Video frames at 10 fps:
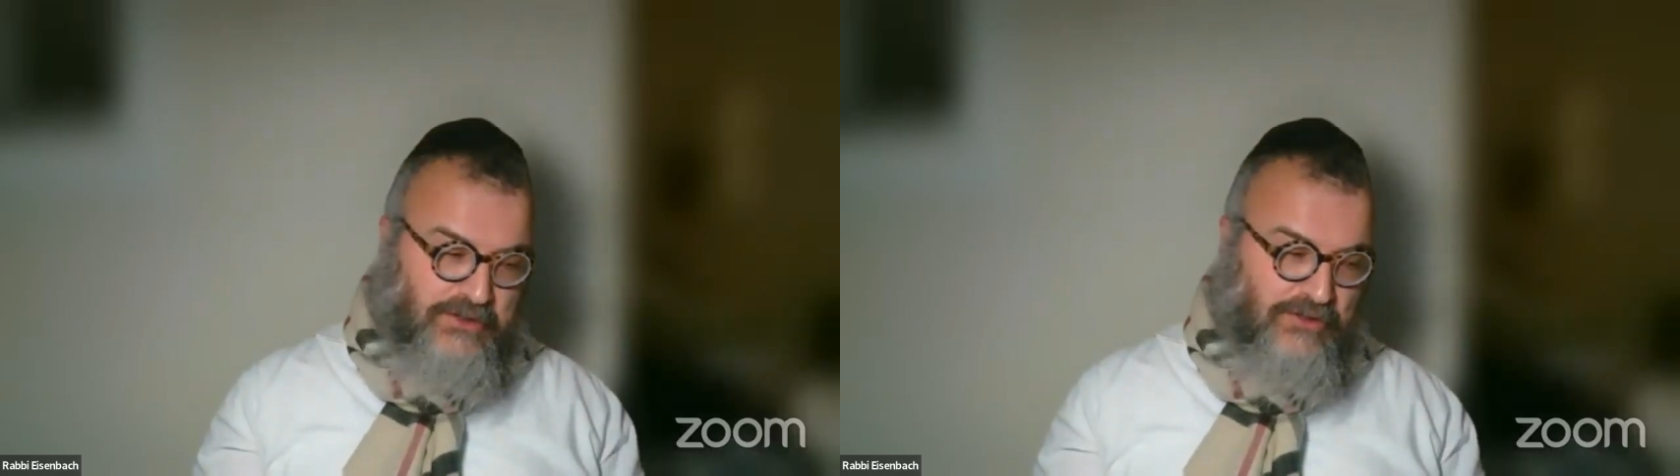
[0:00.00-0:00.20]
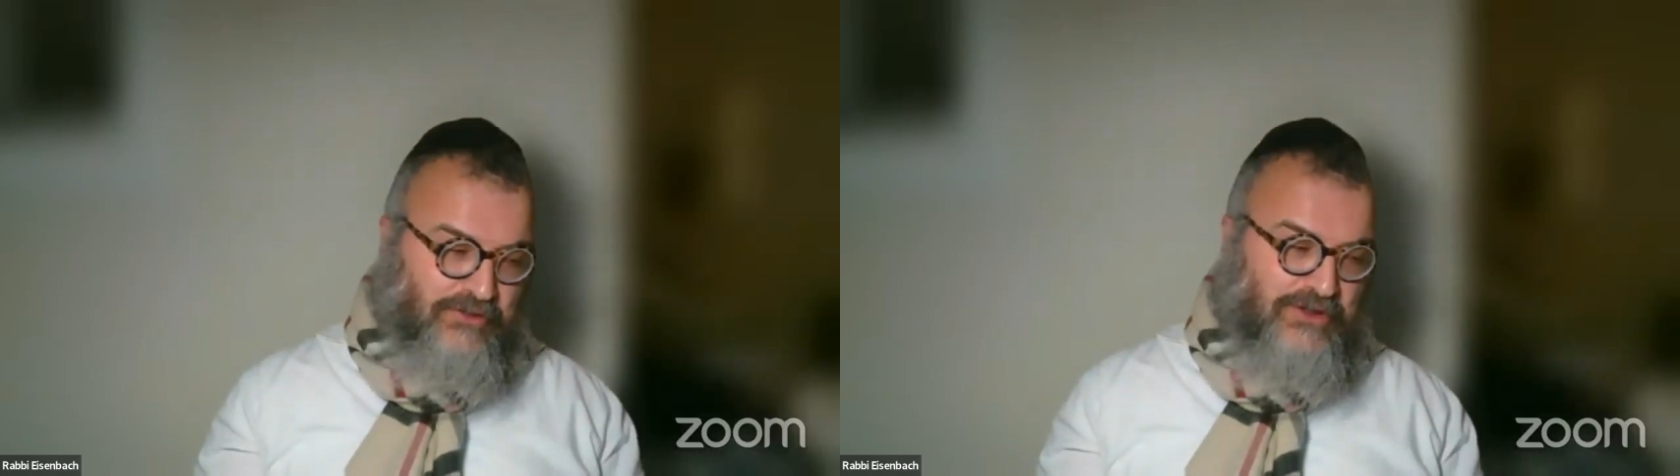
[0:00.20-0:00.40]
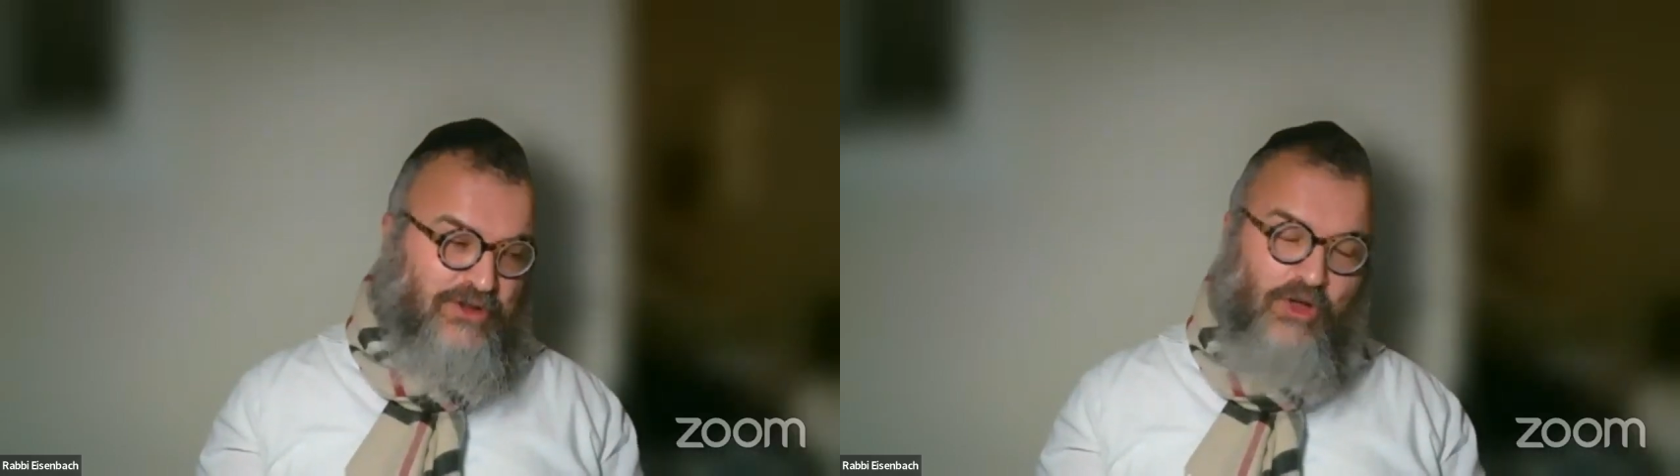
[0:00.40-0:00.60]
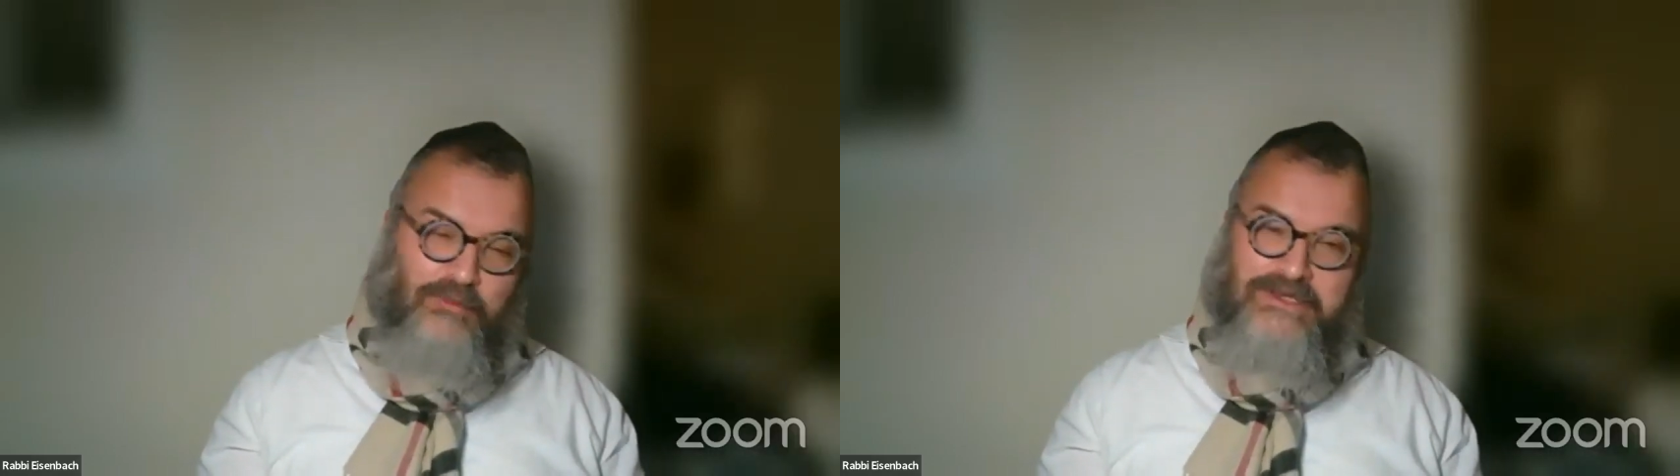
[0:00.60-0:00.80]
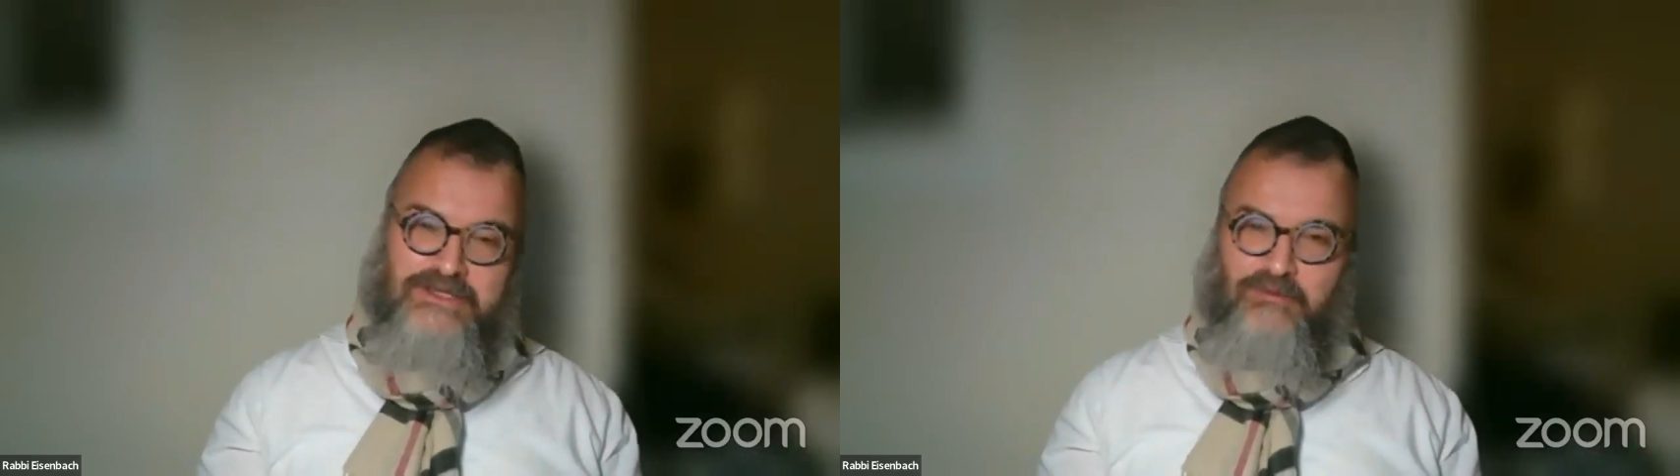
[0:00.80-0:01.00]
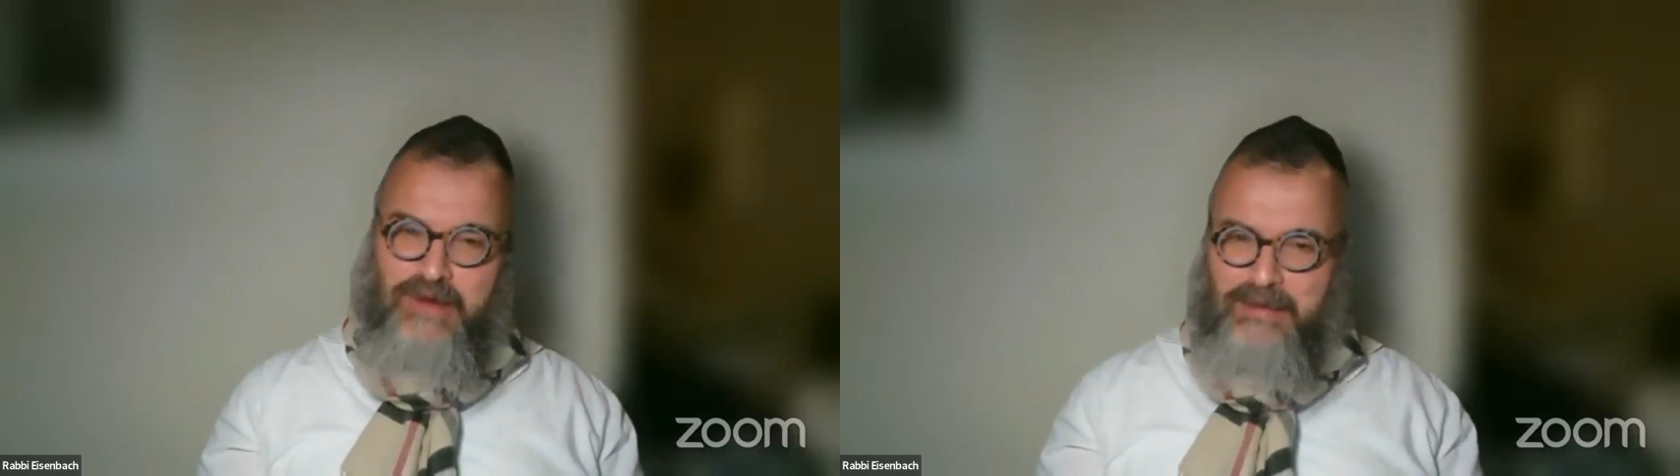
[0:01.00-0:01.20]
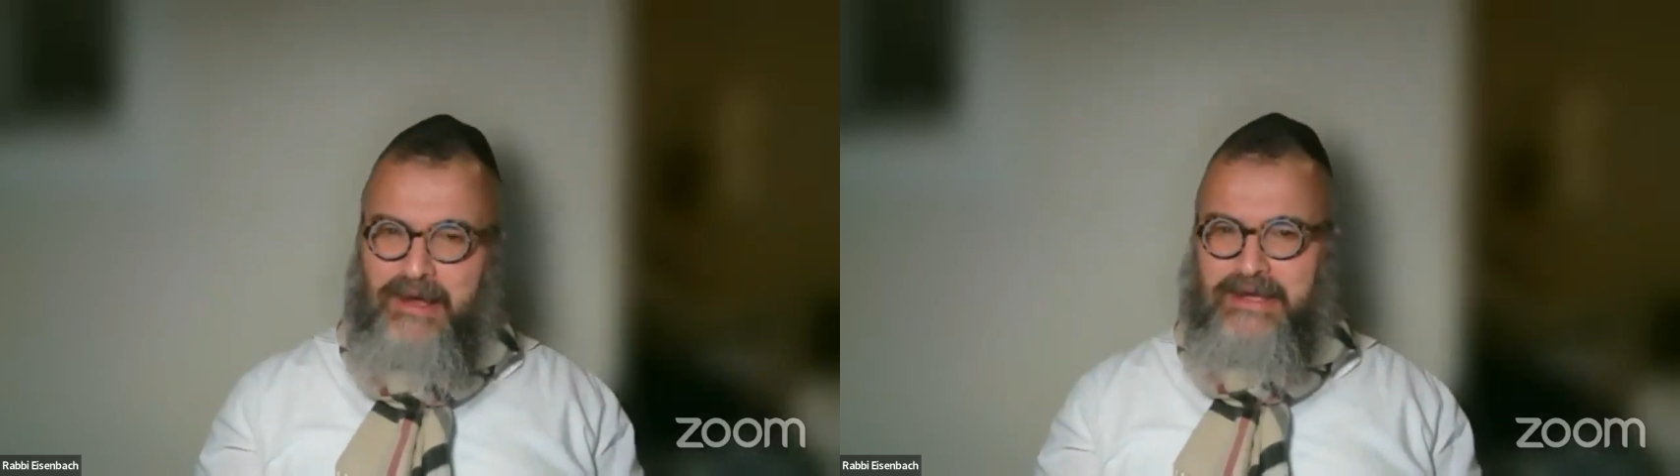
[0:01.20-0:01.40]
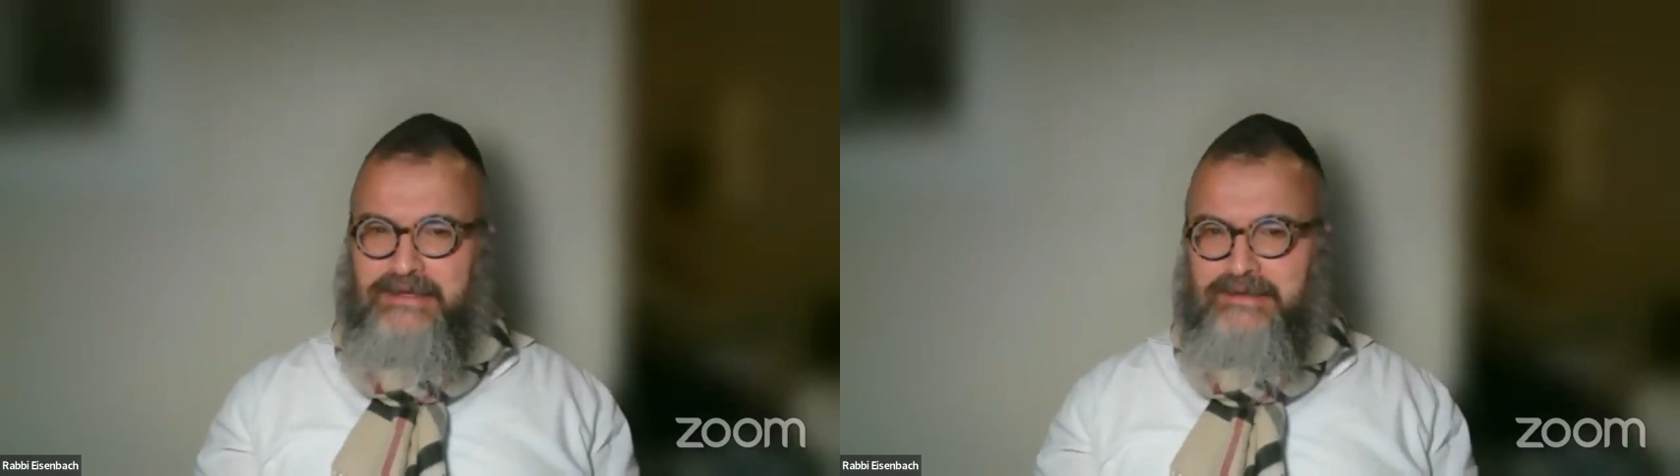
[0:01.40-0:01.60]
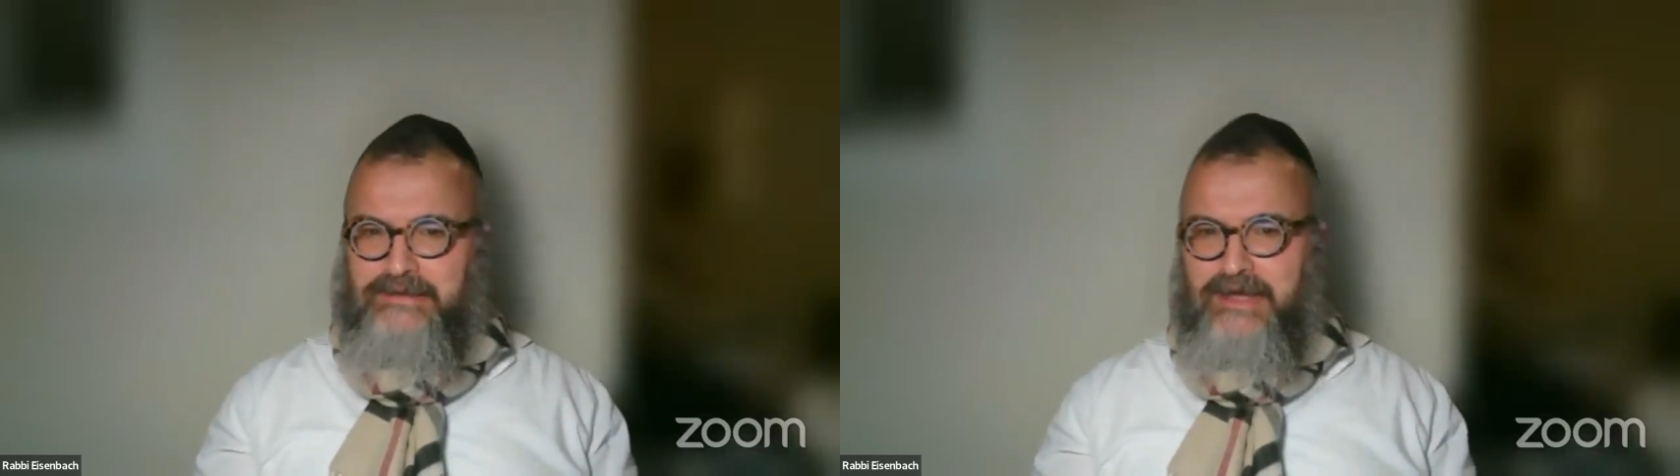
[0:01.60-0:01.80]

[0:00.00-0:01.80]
A friend called me and said, Rabbi,